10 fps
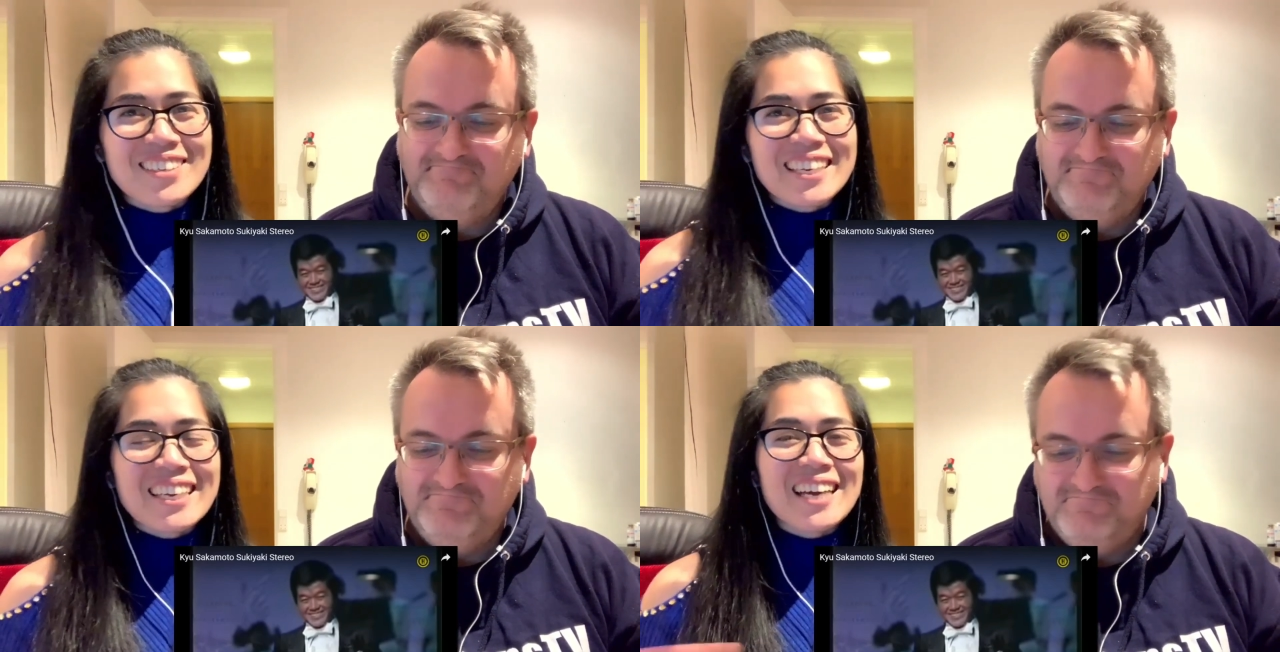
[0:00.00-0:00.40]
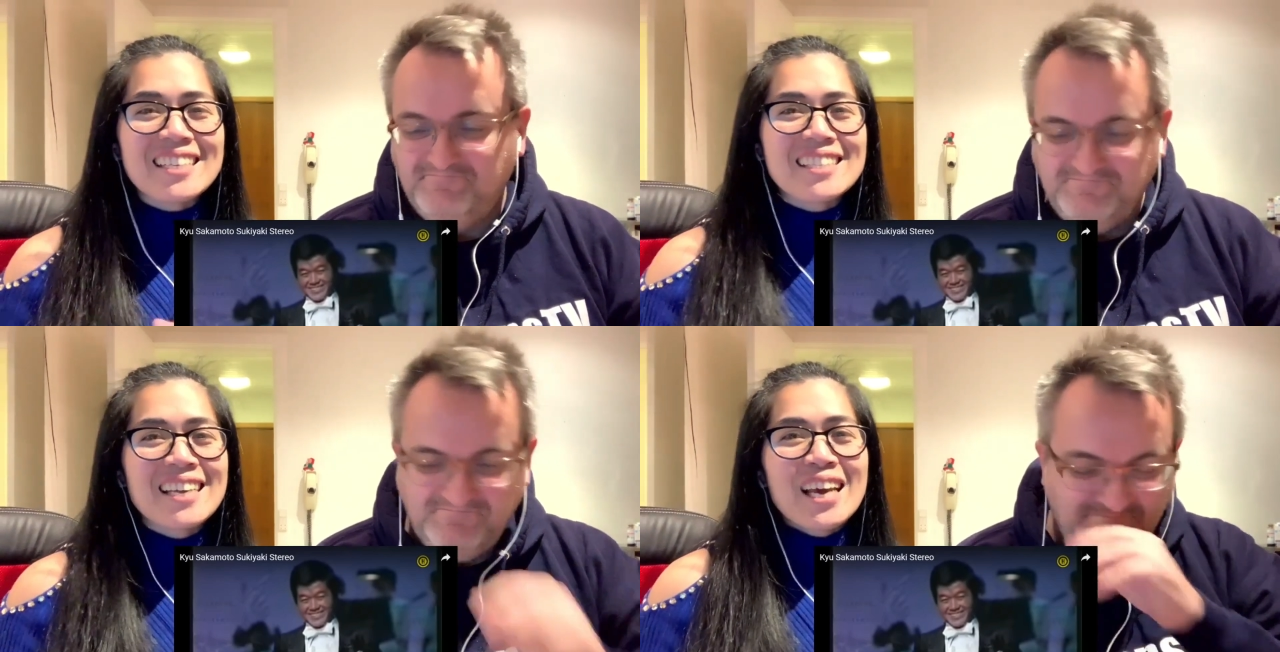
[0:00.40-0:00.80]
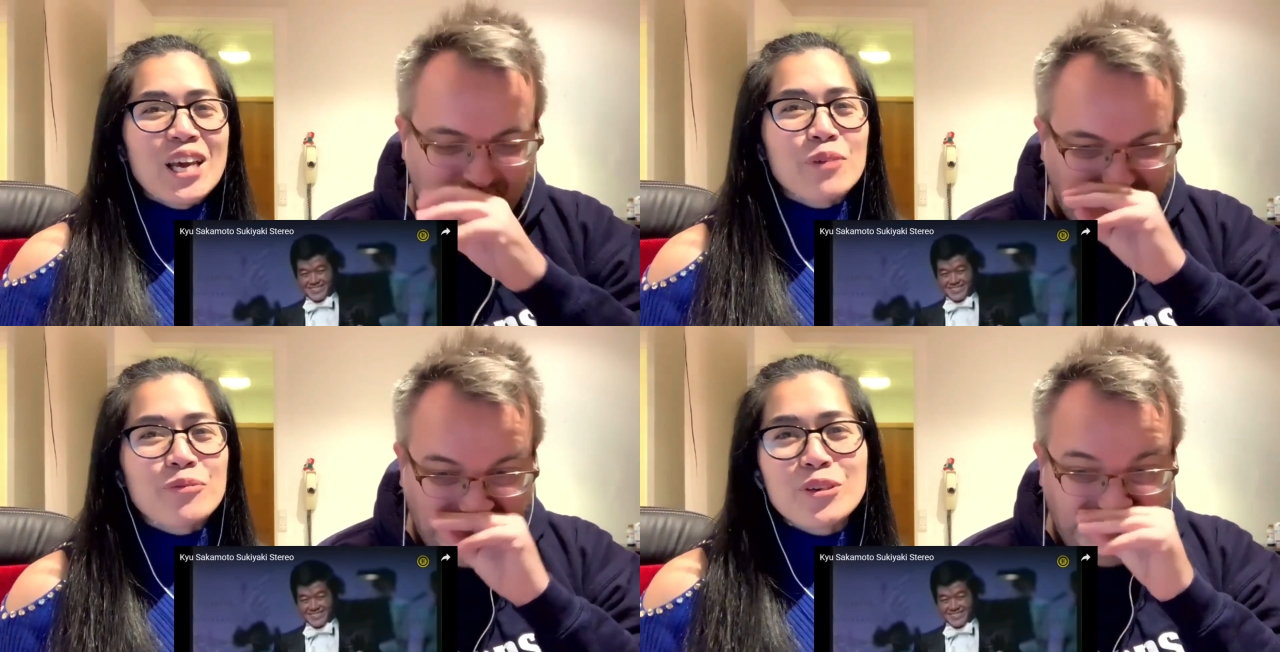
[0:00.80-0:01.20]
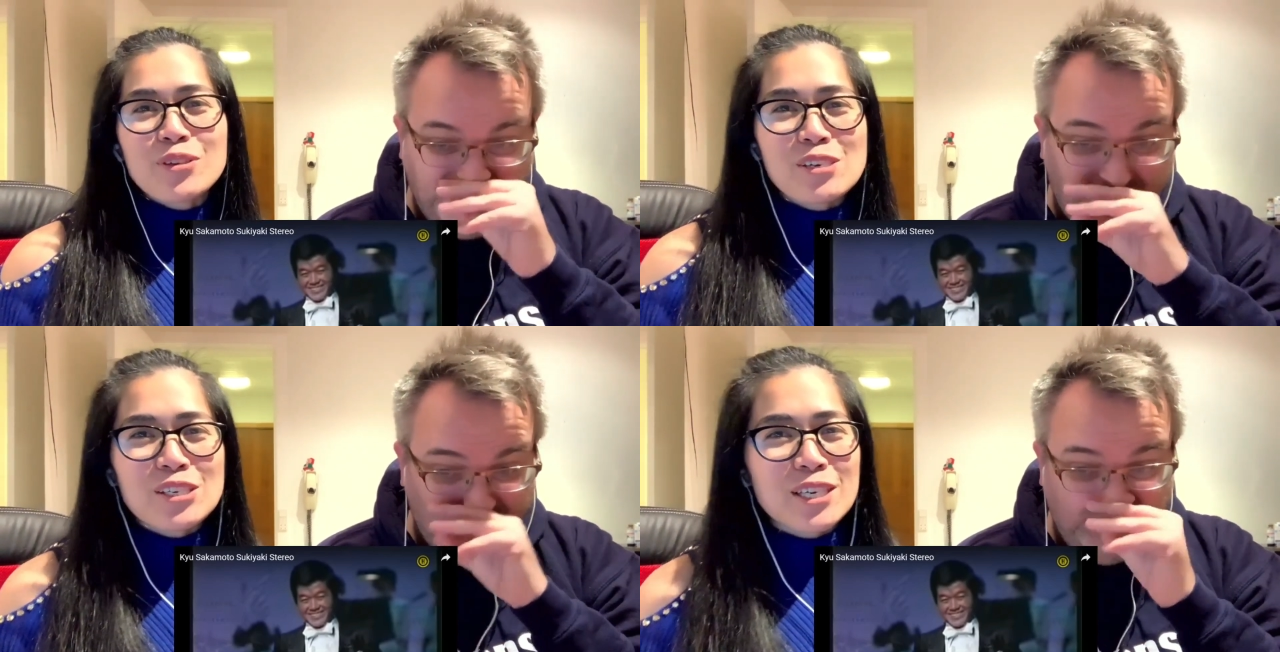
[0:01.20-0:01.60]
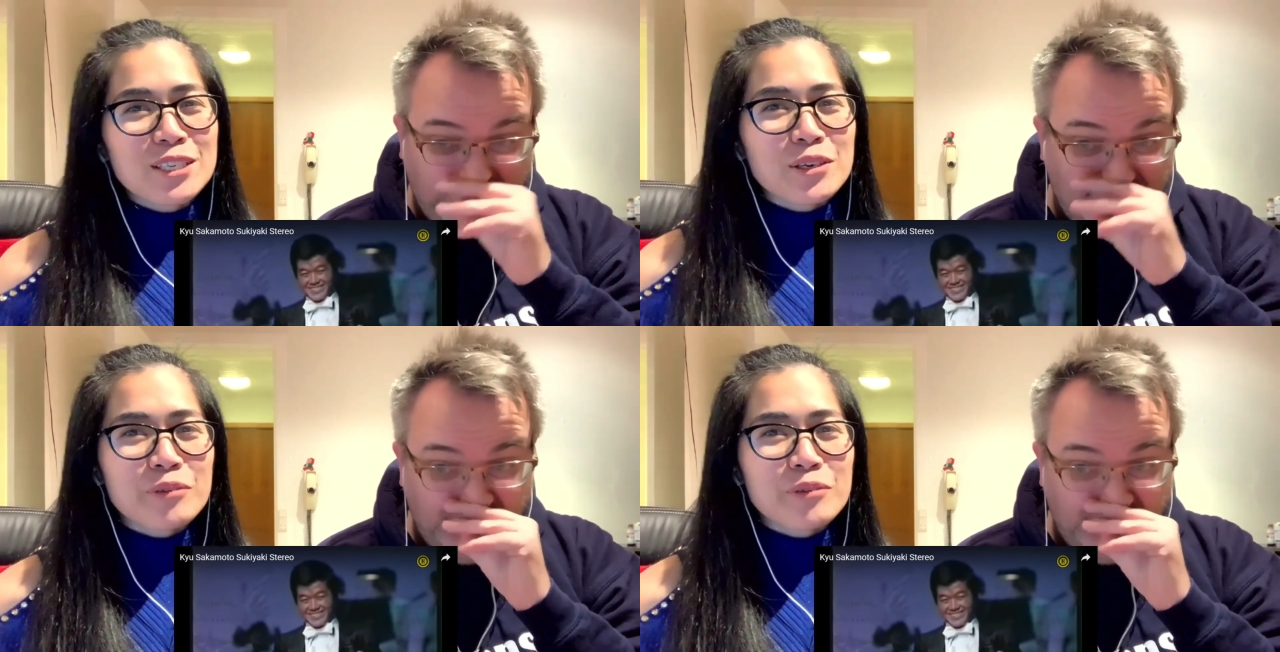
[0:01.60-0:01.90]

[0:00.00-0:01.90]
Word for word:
Speaker 1: Okay, guys, if you're new to our channel,